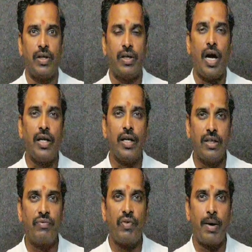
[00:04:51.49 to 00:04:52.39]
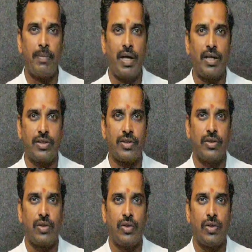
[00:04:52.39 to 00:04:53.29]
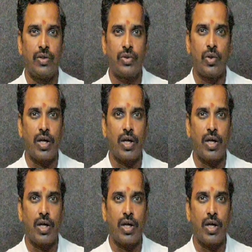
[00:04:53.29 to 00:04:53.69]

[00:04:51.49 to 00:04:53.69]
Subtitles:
not other formulas so